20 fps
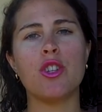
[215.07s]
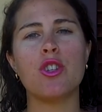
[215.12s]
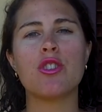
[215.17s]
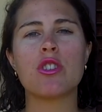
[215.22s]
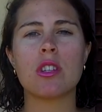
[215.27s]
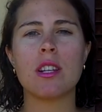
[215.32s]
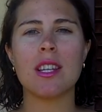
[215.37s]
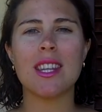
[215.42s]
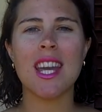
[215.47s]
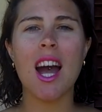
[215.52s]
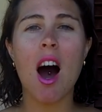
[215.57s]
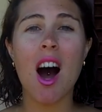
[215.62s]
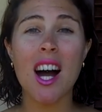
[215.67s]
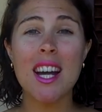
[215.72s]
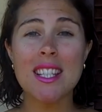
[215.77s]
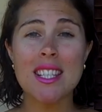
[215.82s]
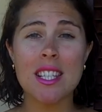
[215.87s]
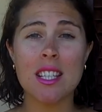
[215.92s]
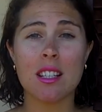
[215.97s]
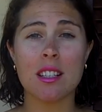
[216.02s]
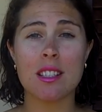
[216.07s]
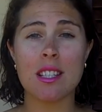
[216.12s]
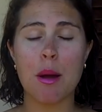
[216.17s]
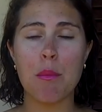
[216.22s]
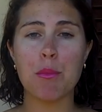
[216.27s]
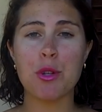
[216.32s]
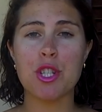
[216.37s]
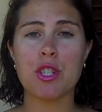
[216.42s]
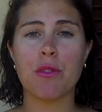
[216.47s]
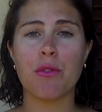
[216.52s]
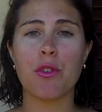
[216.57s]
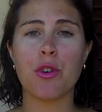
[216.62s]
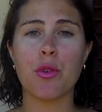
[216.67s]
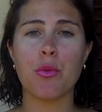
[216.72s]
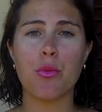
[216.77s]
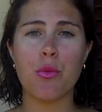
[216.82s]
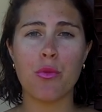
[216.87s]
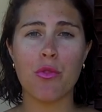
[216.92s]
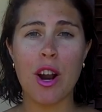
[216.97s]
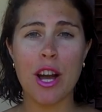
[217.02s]
Usually the ideal temperature for
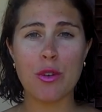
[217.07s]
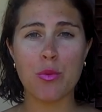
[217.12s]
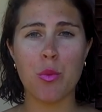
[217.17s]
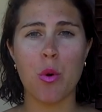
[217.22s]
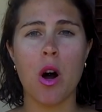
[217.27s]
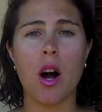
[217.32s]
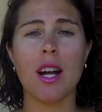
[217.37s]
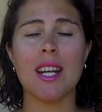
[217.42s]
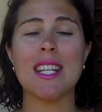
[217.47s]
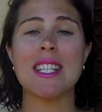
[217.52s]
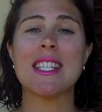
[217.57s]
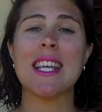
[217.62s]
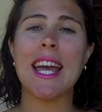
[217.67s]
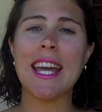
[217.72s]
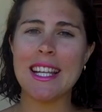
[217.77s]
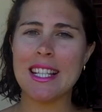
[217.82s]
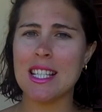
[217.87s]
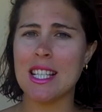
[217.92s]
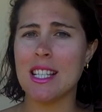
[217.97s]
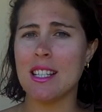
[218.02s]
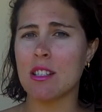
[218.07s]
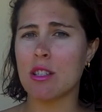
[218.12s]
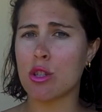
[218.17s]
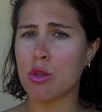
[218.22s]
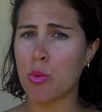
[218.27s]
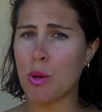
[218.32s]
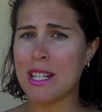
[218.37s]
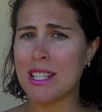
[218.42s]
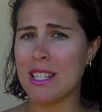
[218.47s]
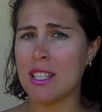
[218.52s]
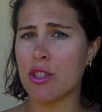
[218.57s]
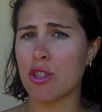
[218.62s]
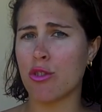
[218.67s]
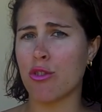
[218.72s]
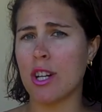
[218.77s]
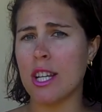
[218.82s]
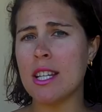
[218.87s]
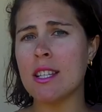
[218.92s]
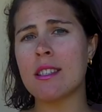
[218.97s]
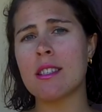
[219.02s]
a red wine is eighteen to twenty
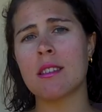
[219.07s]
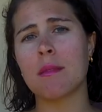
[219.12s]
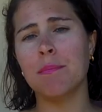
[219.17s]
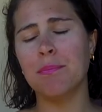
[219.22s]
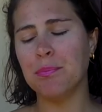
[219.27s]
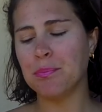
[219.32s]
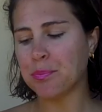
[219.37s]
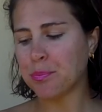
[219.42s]
degrees,